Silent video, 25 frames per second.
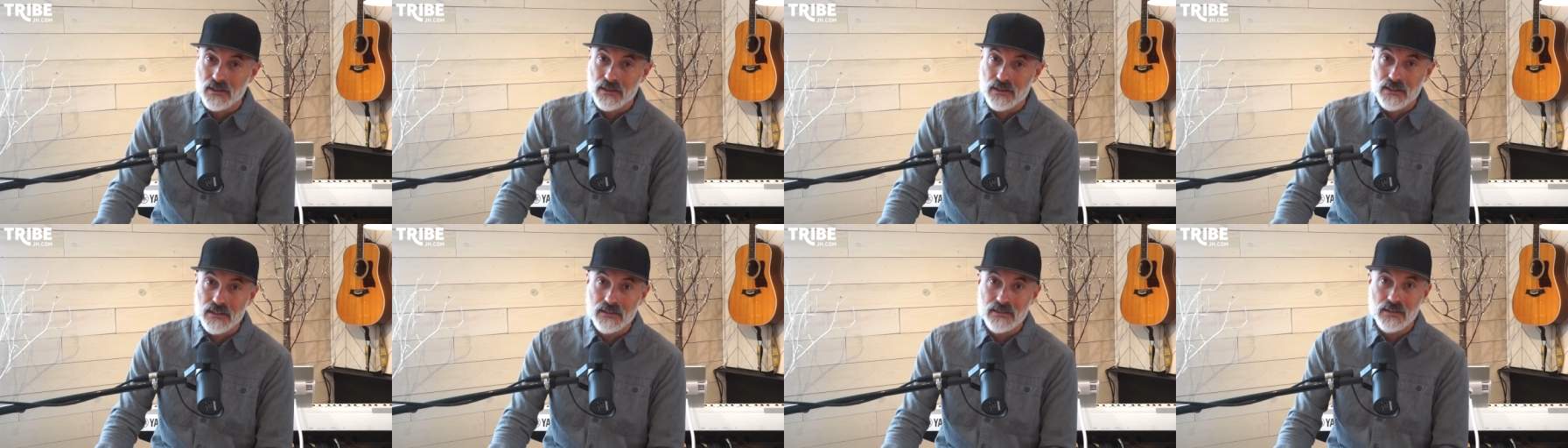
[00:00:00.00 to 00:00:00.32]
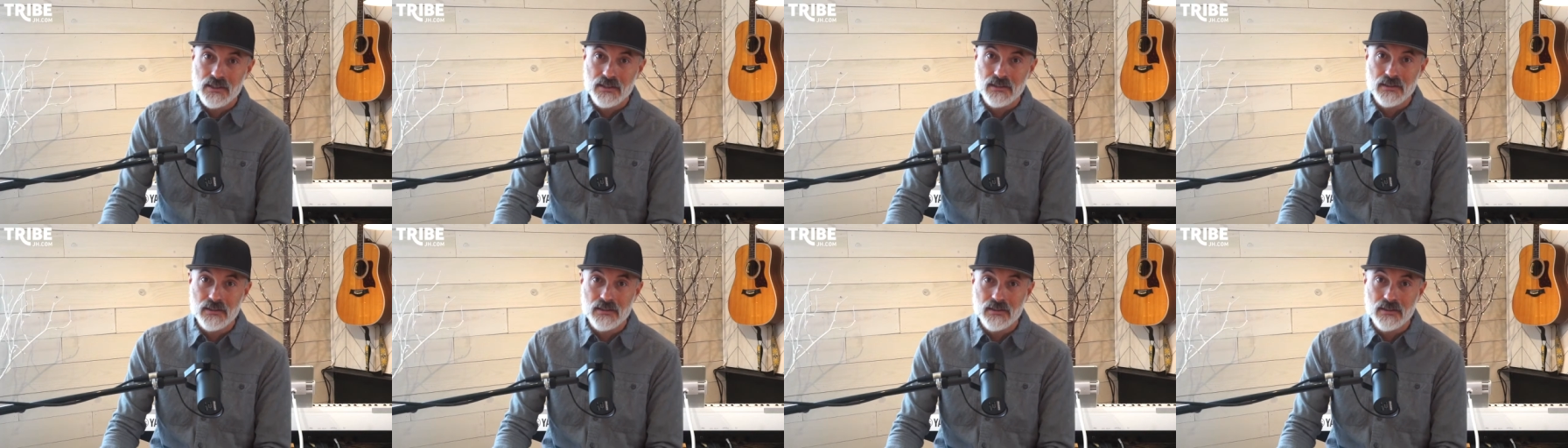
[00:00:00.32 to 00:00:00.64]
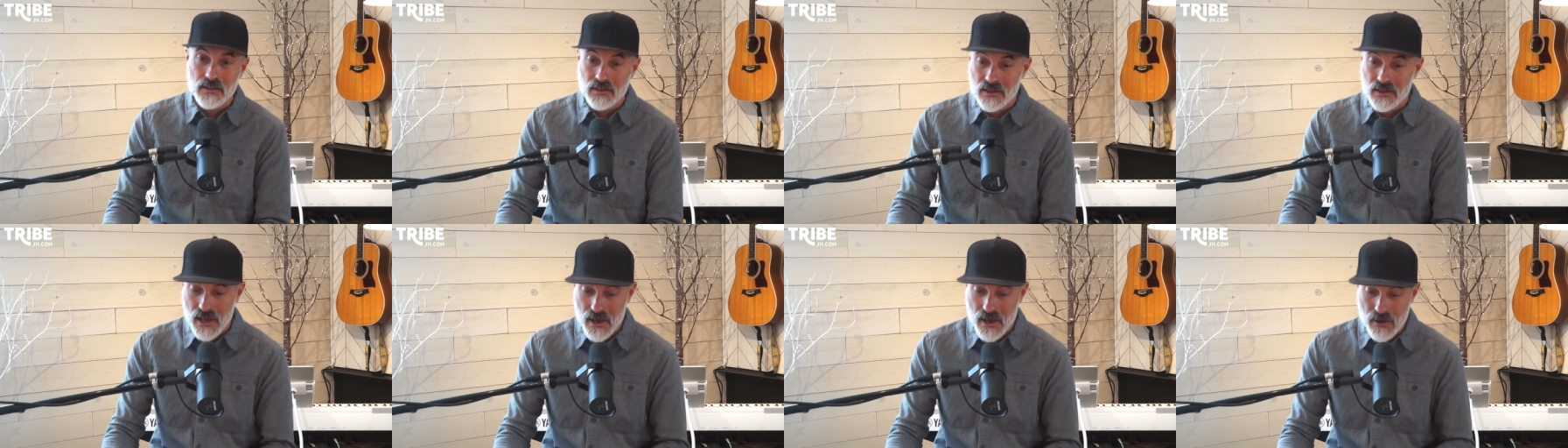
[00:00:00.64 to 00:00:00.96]
listen
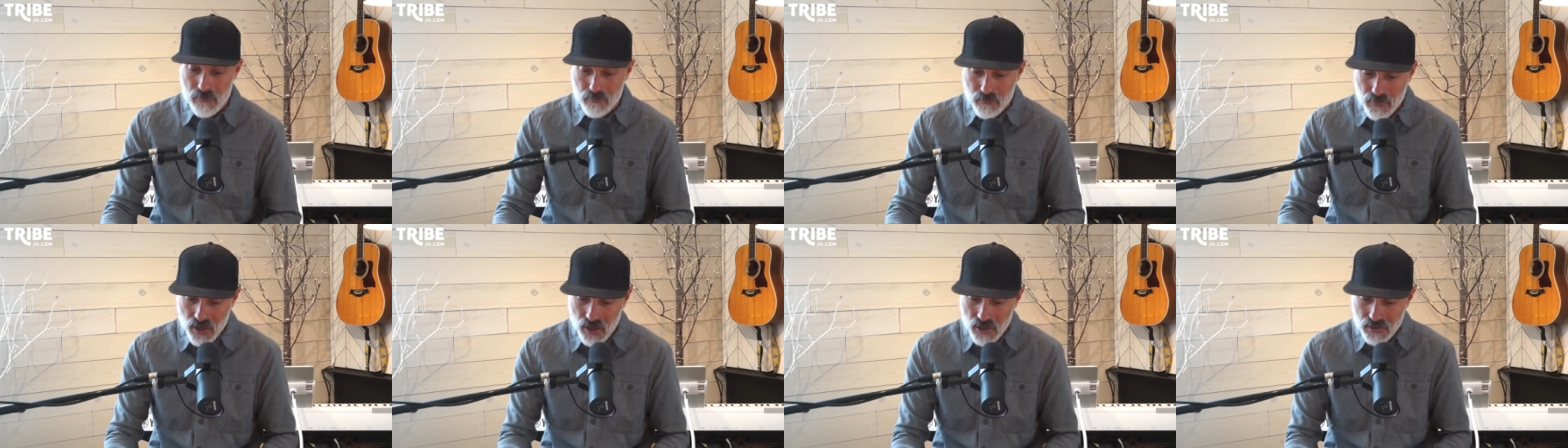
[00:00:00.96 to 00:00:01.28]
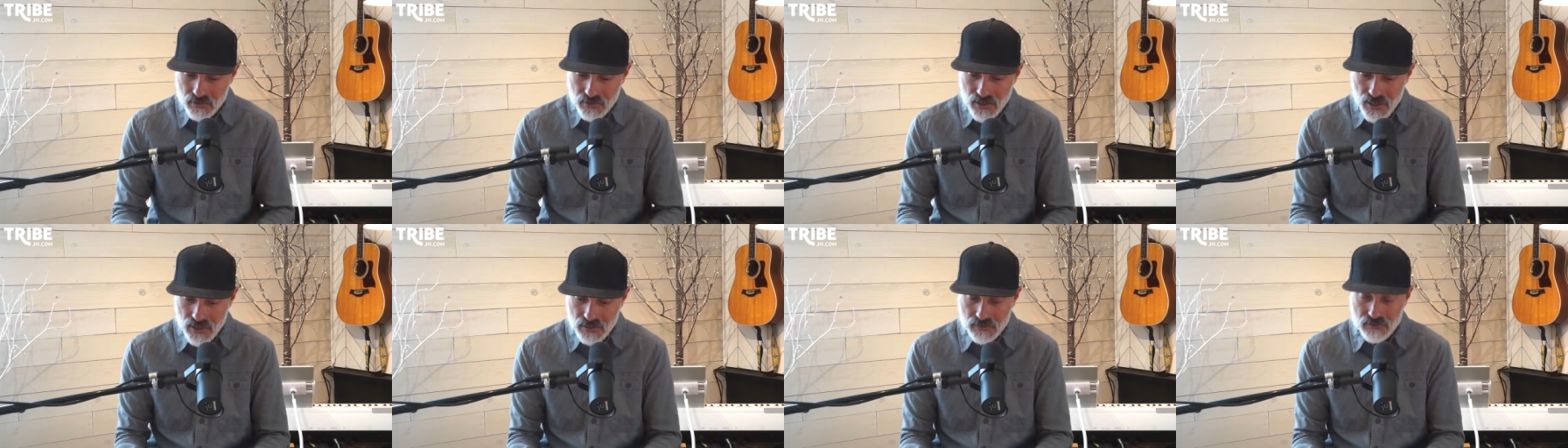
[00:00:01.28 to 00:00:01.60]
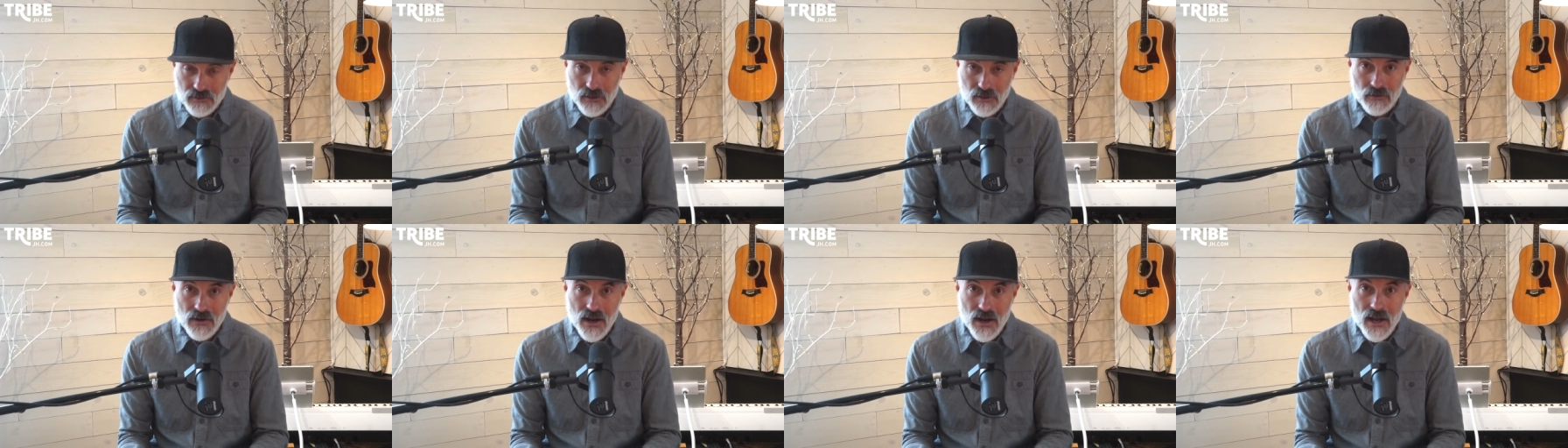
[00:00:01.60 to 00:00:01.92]
to that
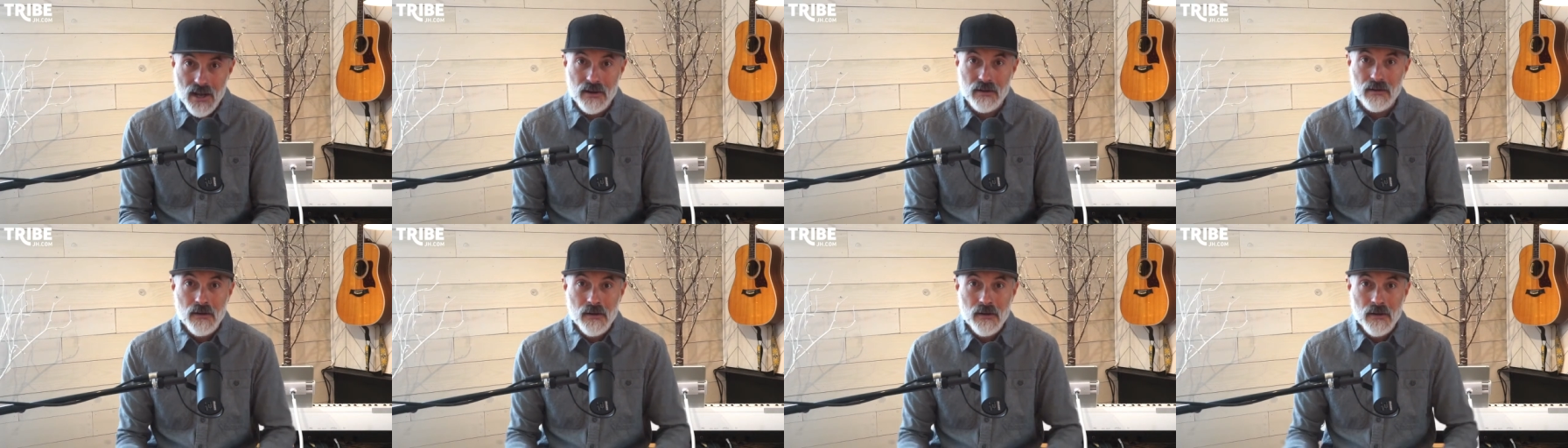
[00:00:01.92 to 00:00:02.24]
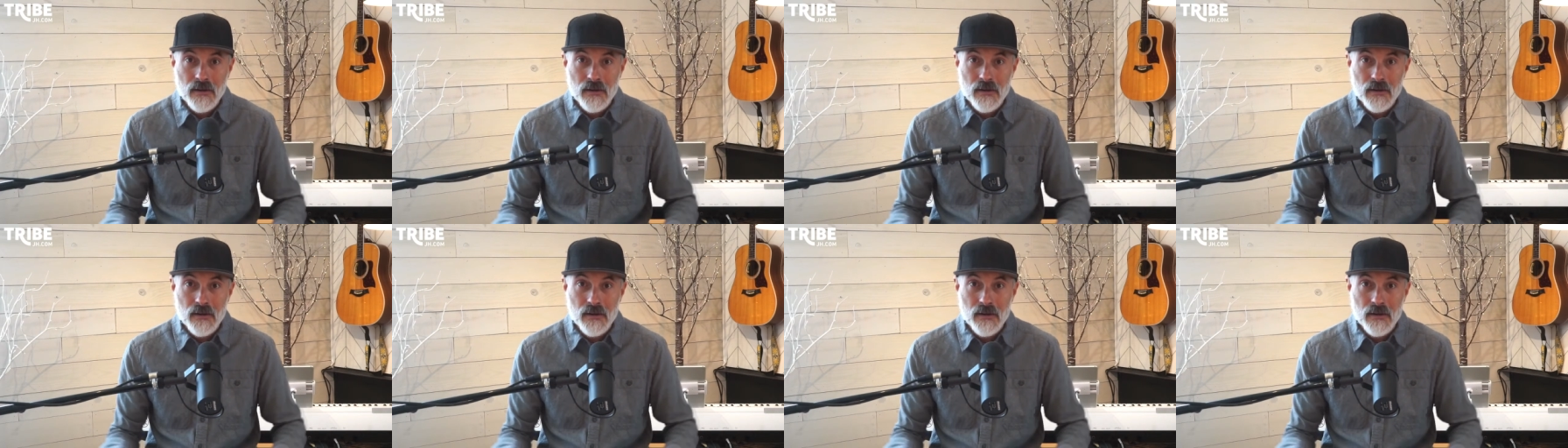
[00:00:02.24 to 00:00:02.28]
podcast, all right?